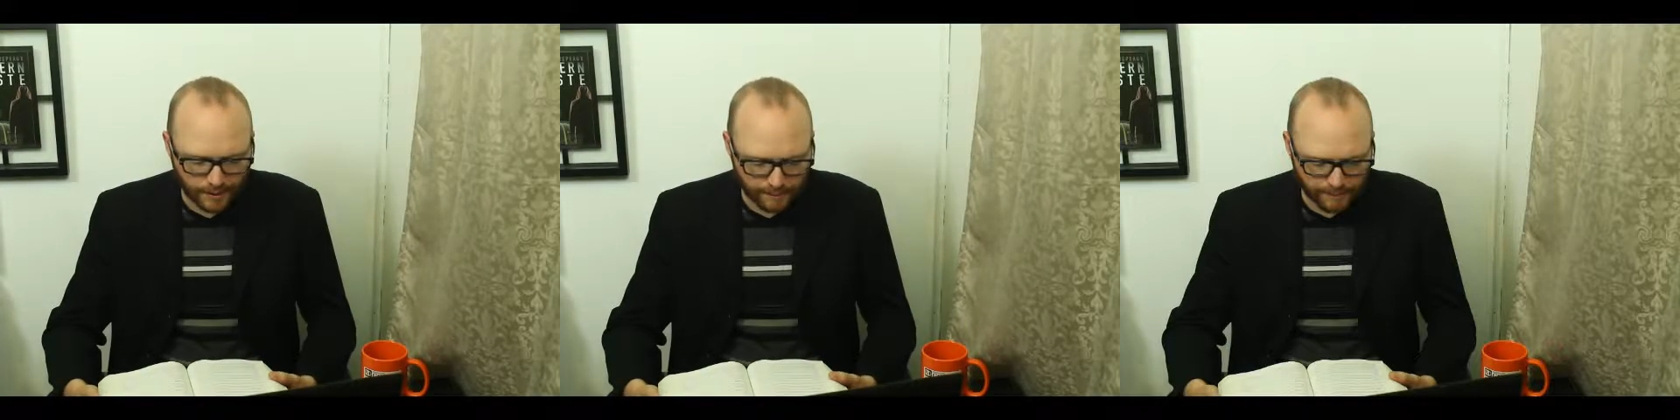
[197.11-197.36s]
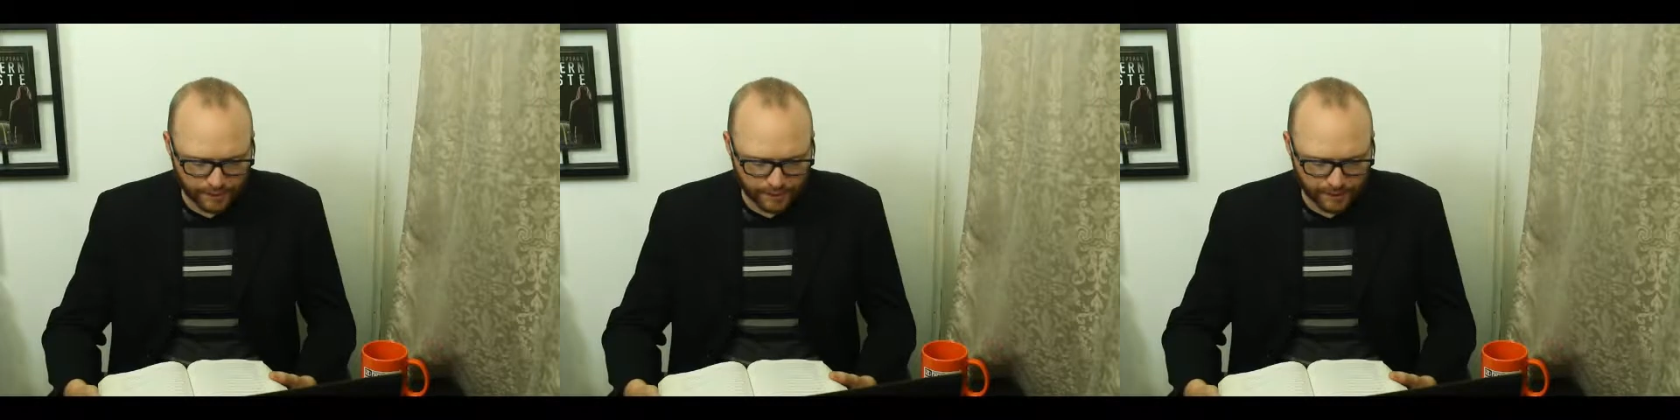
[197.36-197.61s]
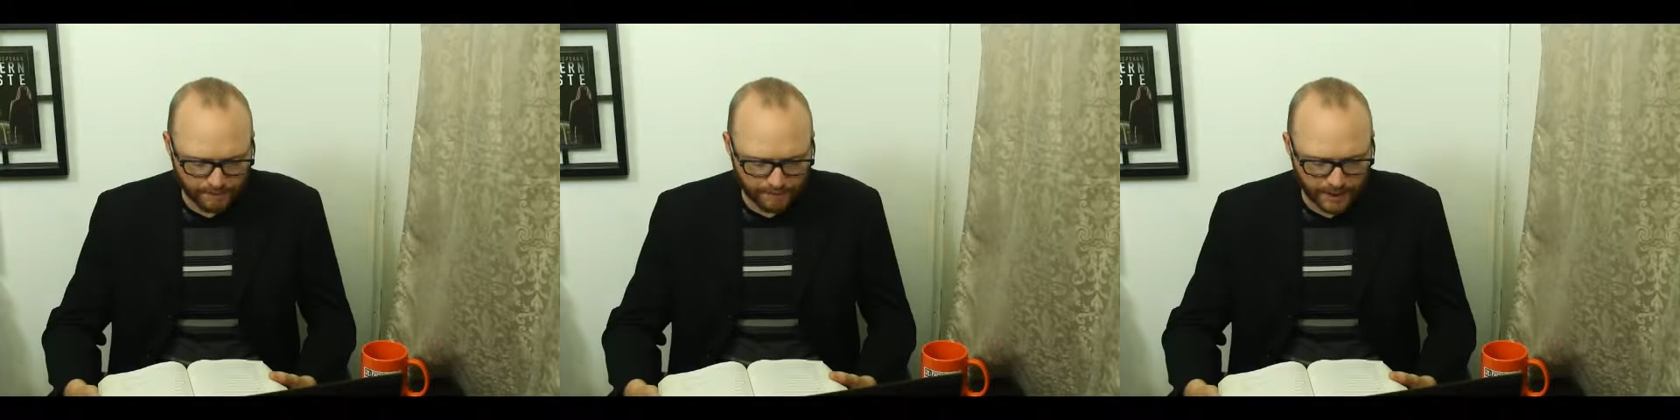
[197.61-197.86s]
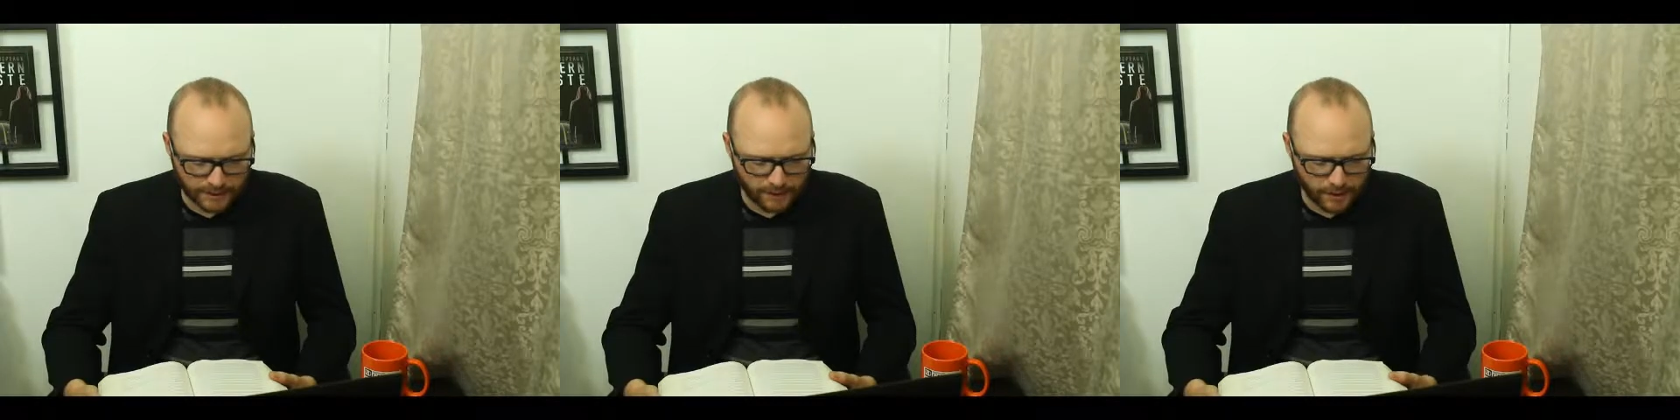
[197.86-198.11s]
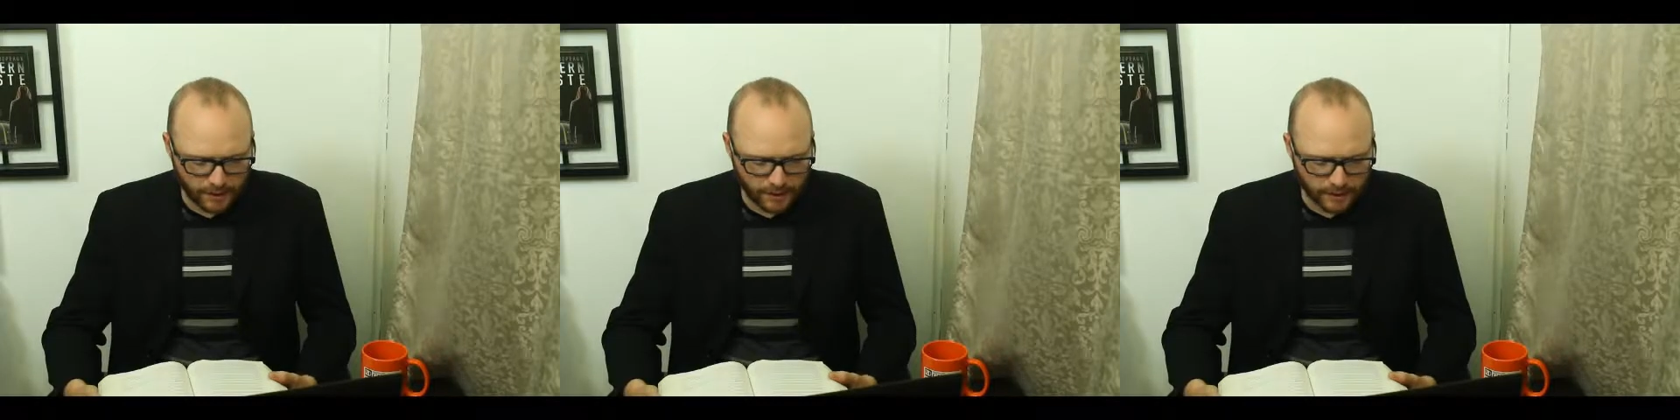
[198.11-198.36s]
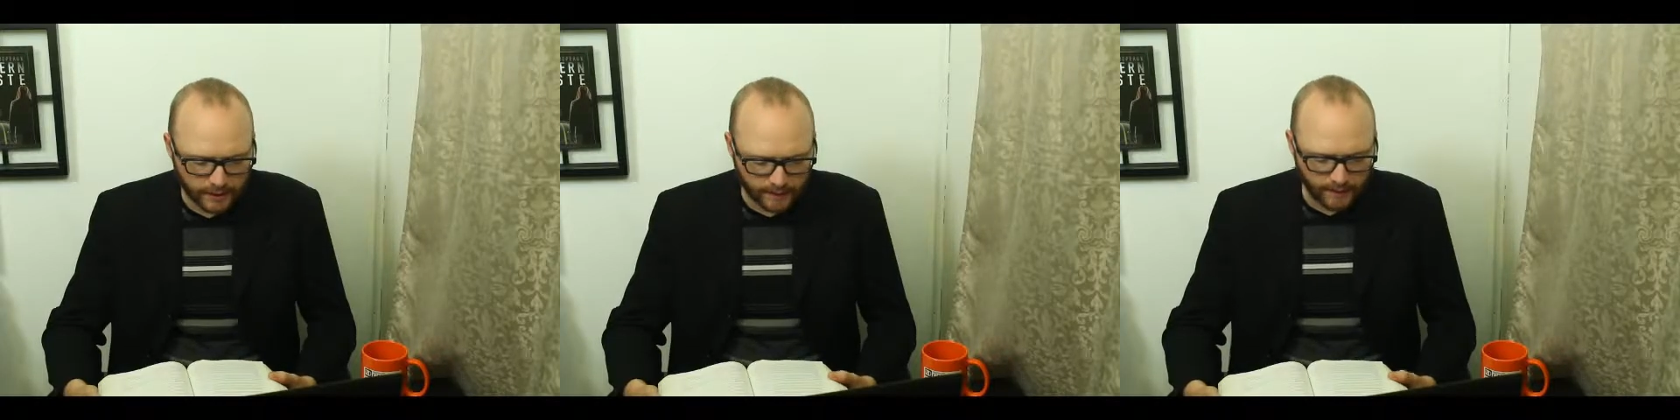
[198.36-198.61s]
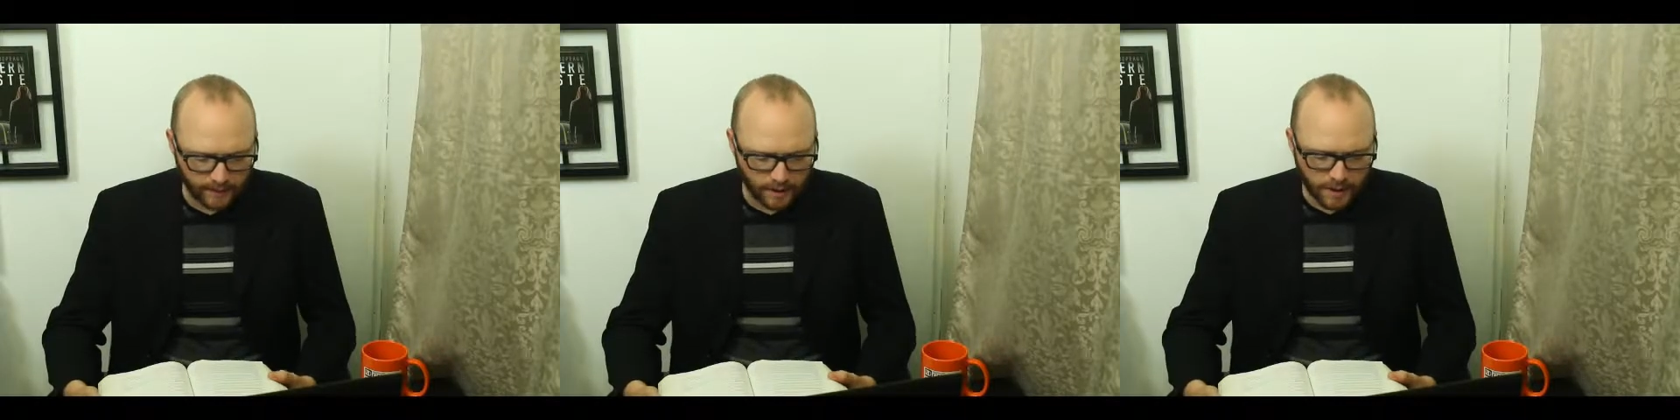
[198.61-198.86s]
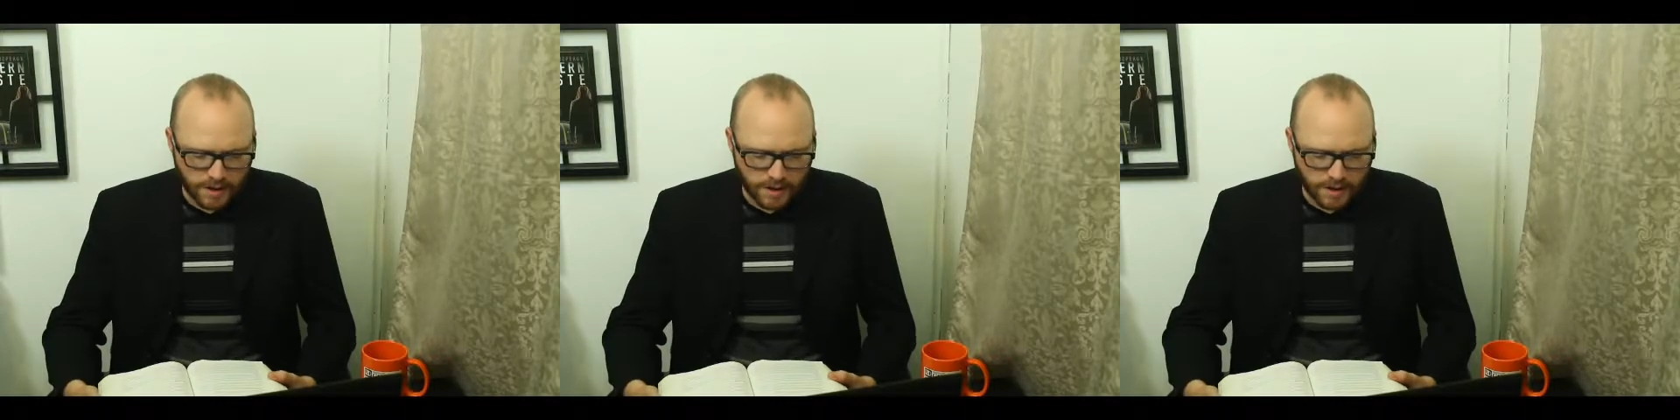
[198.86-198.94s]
the book makes very clear.